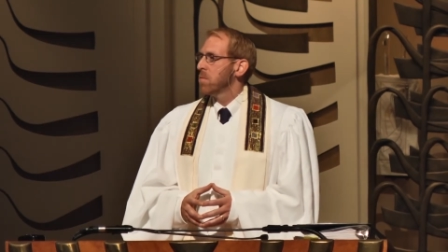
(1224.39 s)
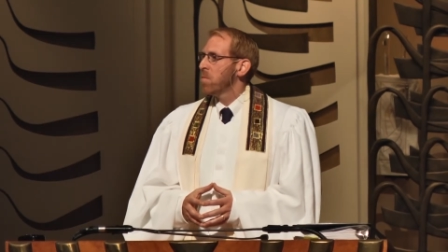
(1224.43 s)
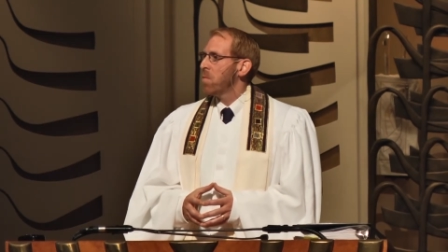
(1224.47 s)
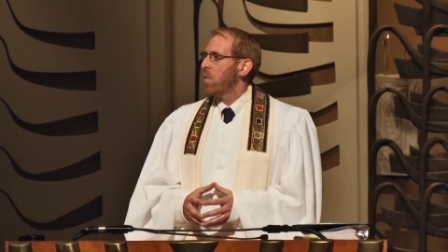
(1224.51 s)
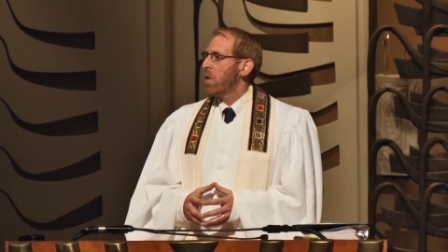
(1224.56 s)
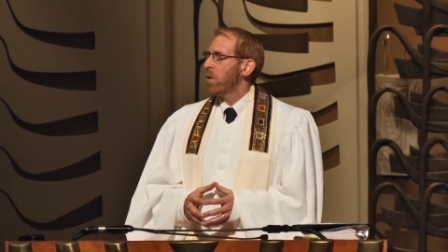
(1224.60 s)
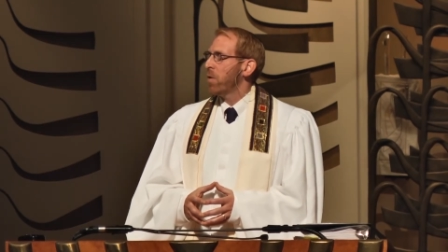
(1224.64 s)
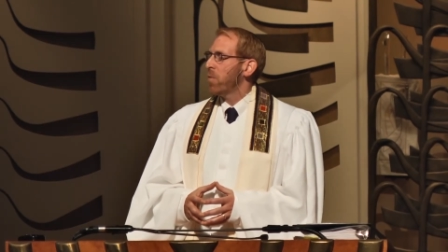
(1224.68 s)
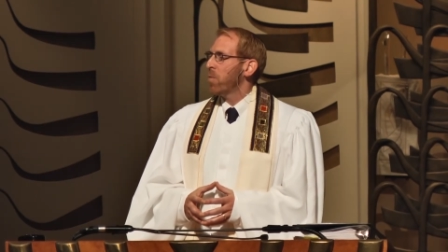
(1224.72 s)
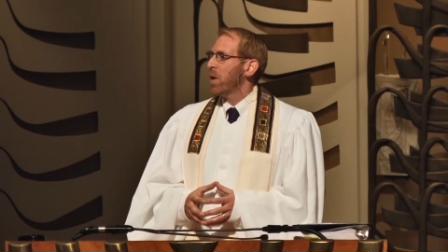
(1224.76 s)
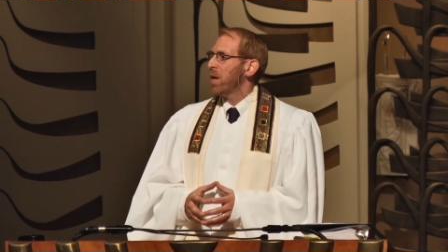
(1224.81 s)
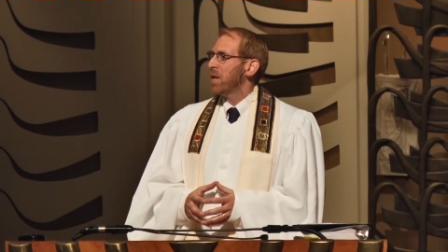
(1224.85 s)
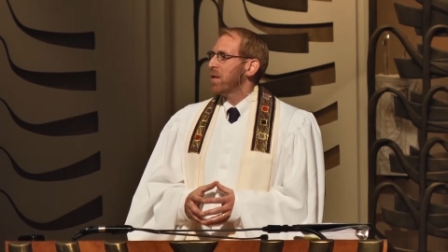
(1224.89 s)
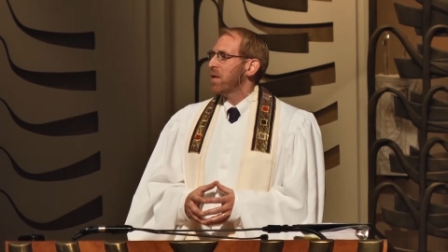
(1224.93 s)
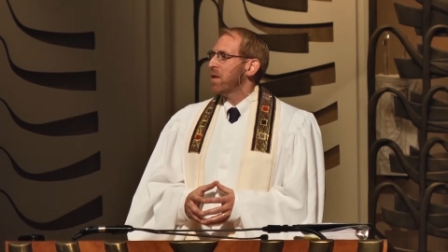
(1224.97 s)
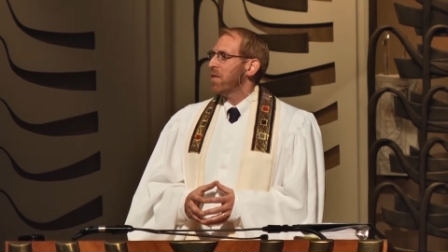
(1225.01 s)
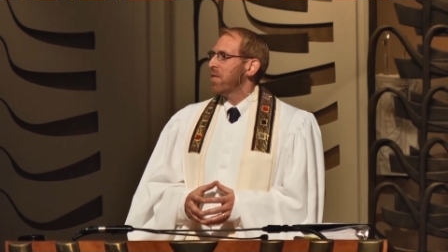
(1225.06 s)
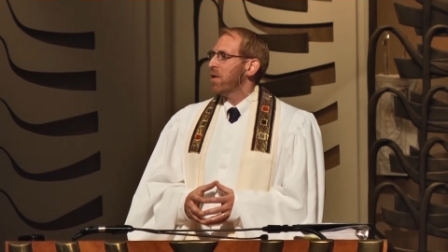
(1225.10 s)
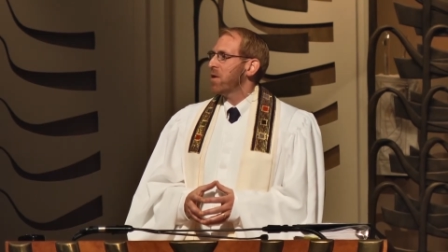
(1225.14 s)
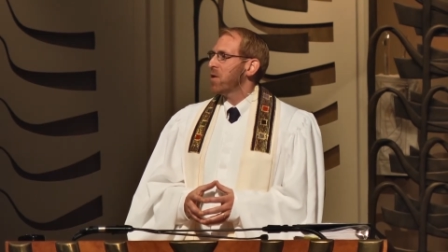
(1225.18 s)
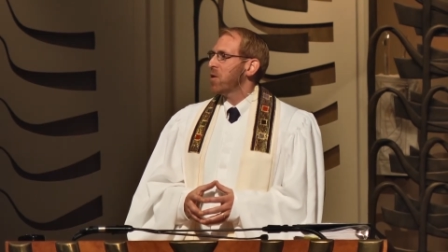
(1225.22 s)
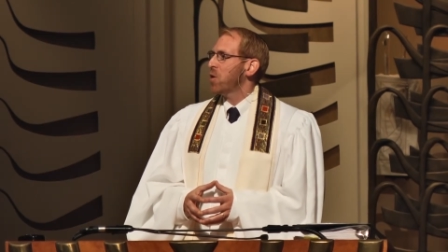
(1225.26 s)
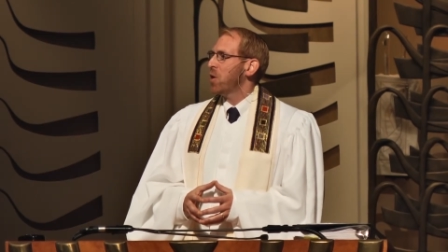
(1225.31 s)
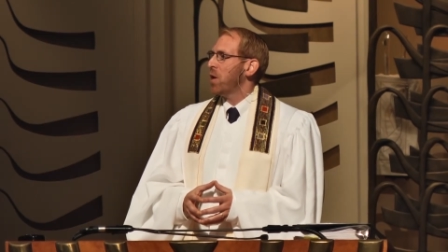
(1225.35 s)
While the rest
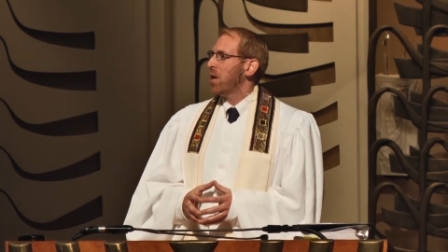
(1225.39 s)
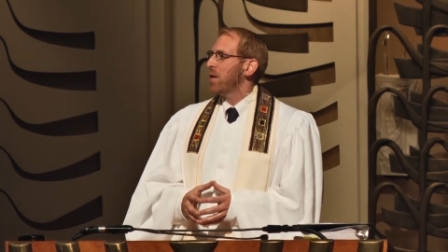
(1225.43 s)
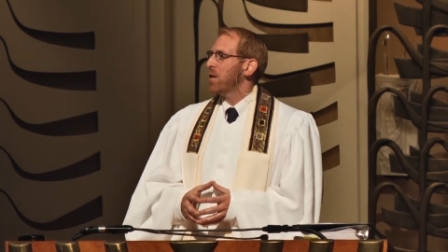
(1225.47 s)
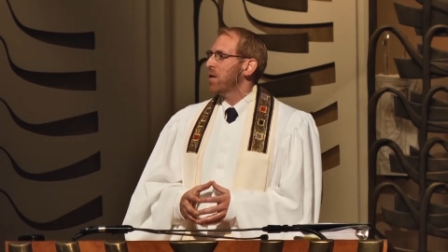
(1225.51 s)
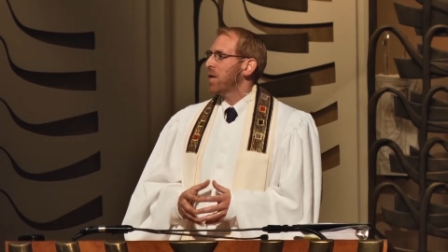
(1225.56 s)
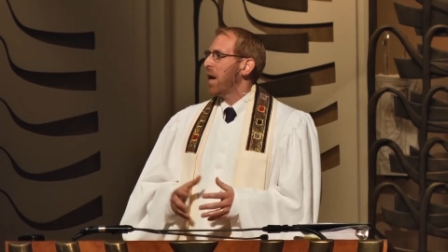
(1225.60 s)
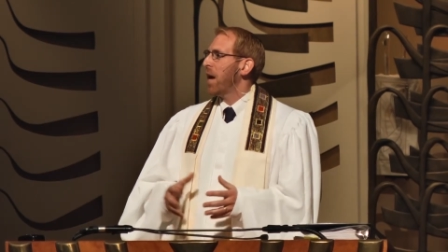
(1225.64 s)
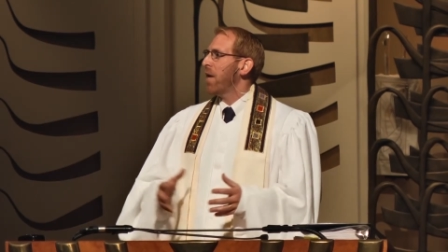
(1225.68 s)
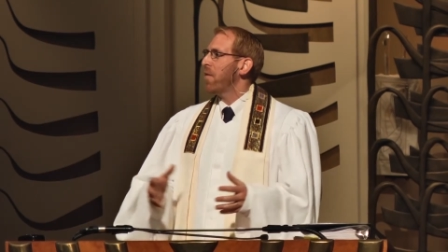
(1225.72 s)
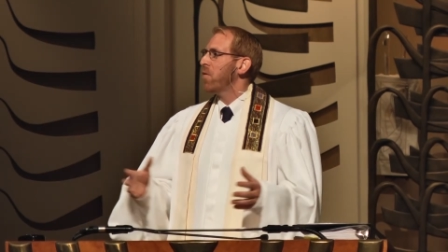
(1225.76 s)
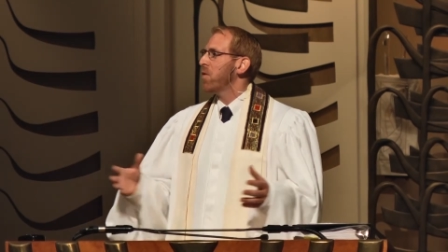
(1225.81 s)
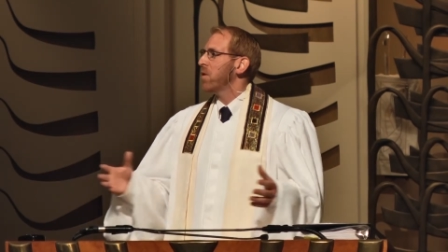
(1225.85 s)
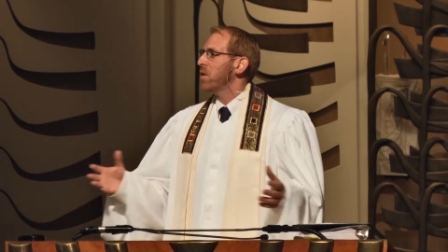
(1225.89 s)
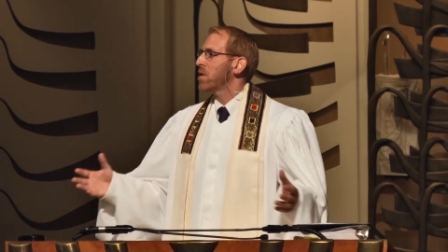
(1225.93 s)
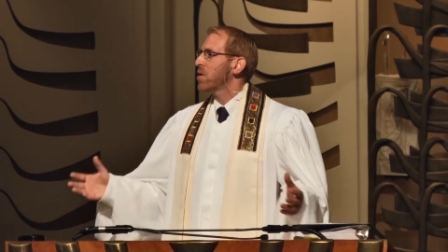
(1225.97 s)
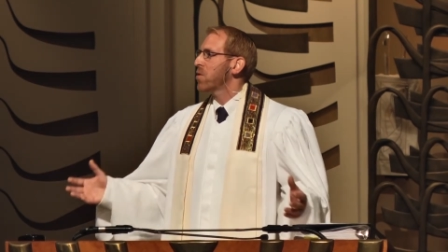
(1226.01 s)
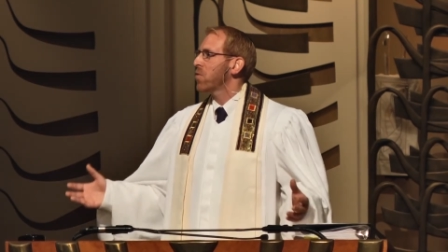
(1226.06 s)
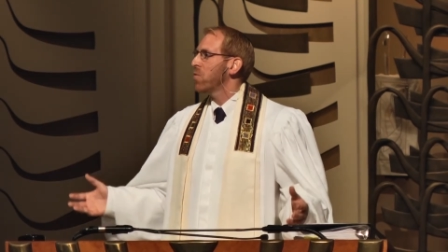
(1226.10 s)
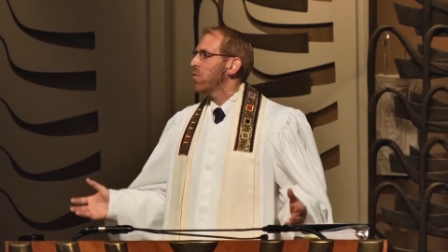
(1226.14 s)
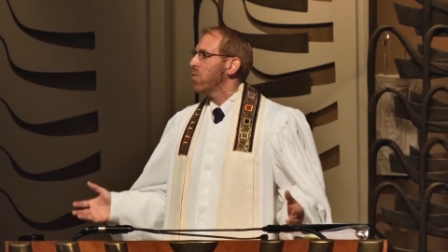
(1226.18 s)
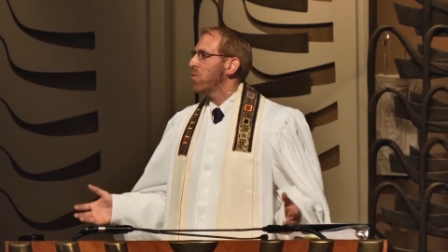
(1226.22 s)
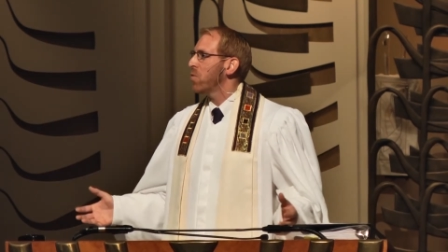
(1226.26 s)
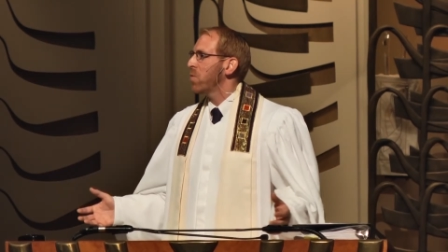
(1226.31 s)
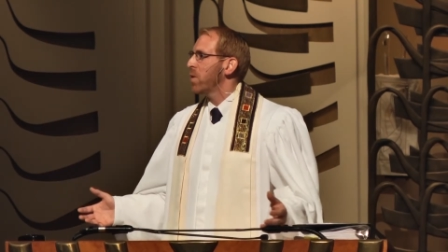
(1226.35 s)
of us chased every
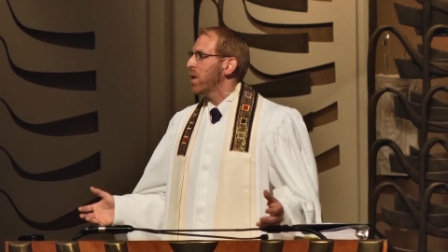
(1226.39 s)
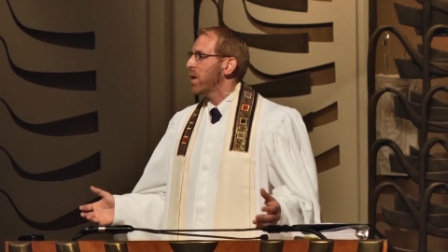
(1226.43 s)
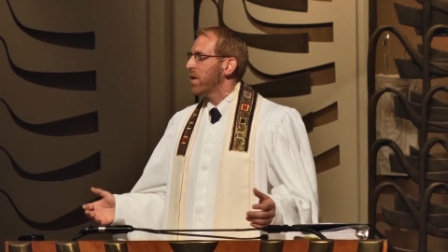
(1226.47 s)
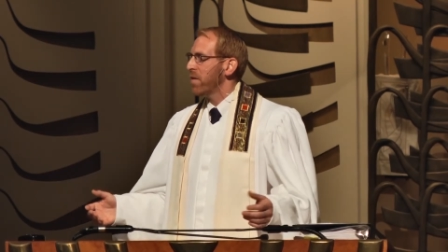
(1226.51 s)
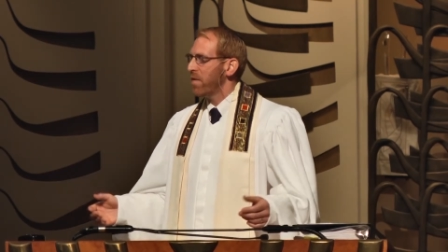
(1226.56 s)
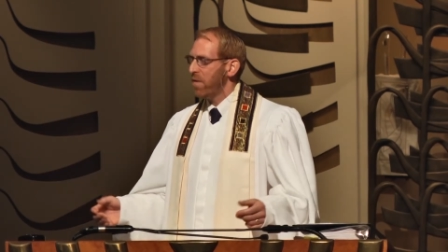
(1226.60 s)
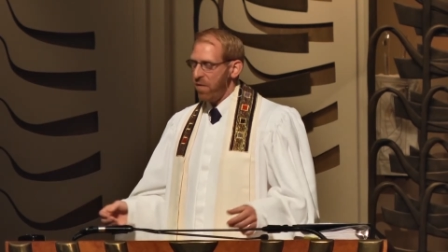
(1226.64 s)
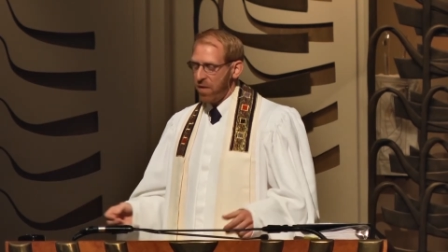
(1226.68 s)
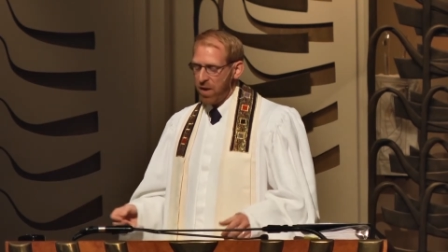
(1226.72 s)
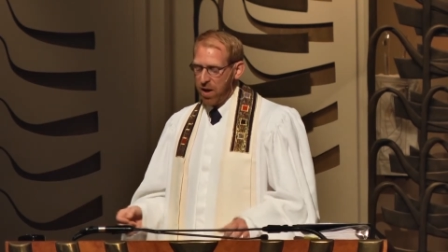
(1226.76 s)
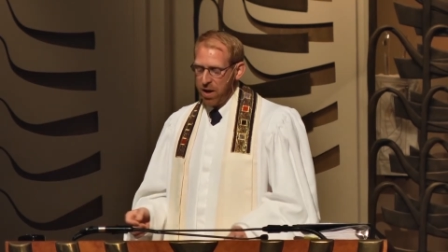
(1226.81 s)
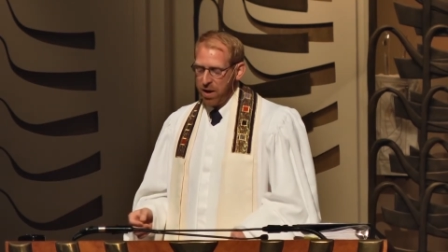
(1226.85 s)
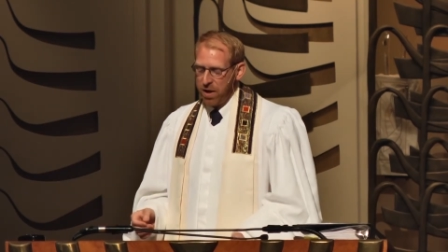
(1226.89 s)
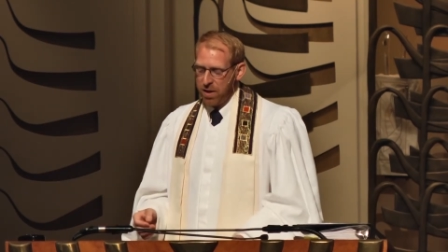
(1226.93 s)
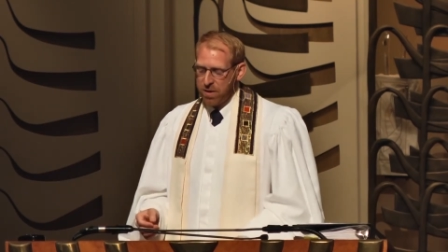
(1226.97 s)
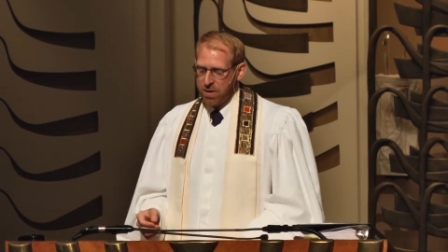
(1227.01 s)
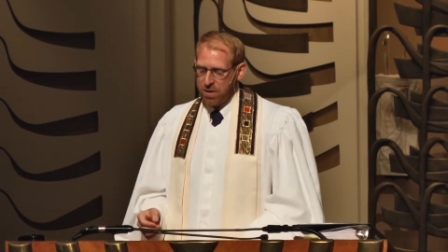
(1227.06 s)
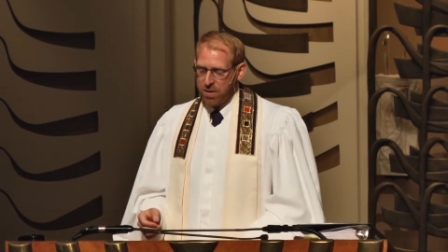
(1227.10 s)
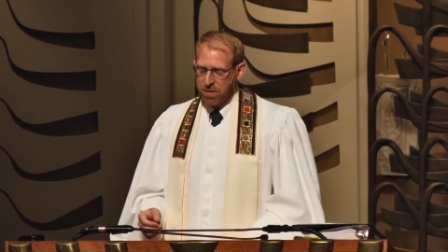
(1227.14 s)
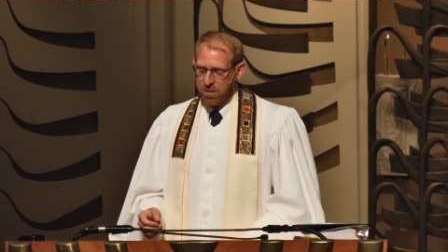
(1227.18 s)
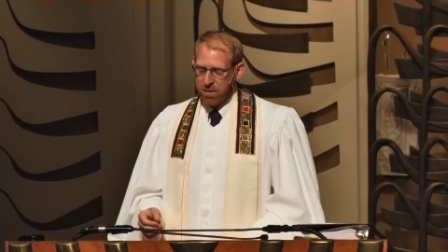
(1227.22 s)
school we could find,